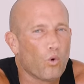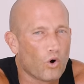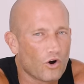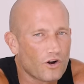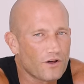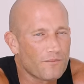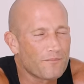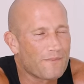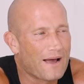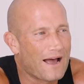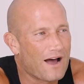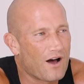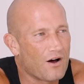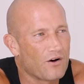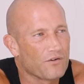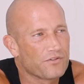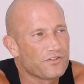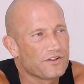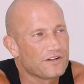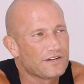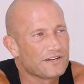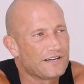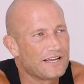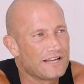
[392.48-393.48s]
Word of
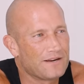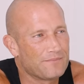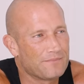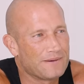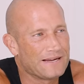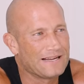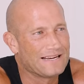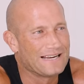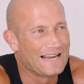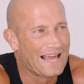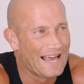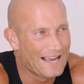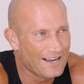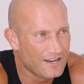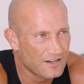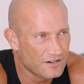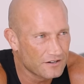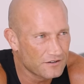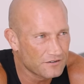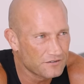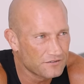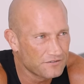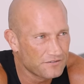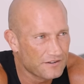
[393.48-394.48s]
mouth can be
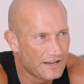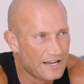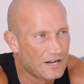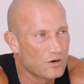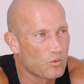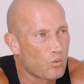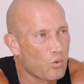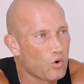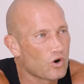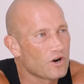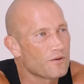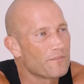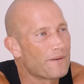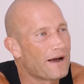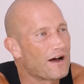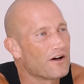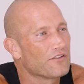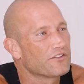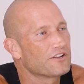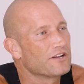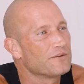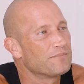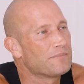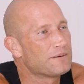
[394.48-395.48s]
negative and word of
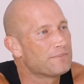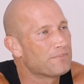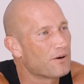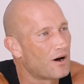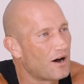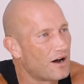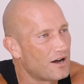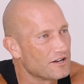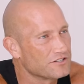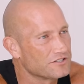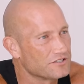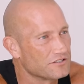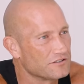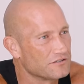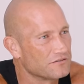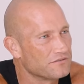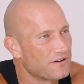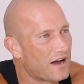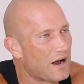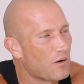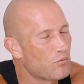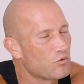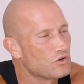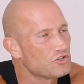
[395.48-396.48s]
mouth can be
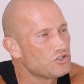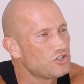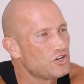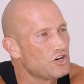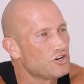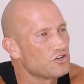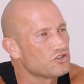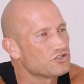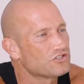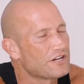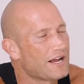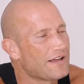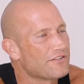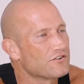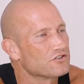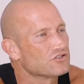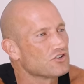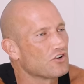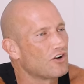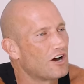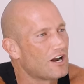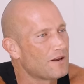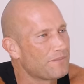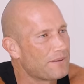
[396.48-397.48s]
positive. I want you to understand
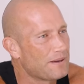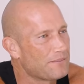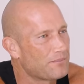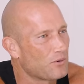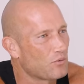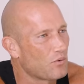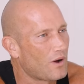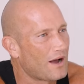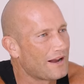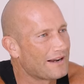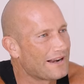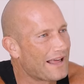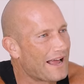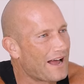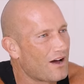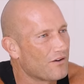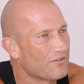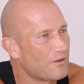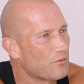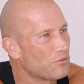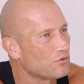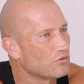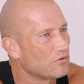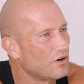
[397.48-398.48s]
there's a lot of people right now
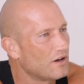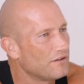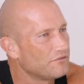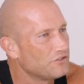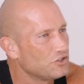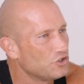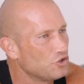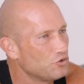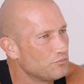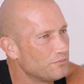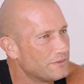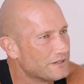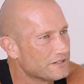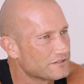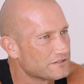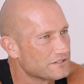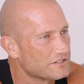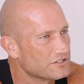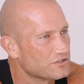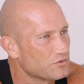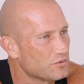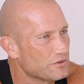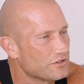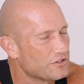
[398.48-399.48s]
that would love to do
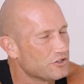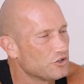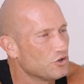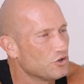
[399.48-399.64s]
business with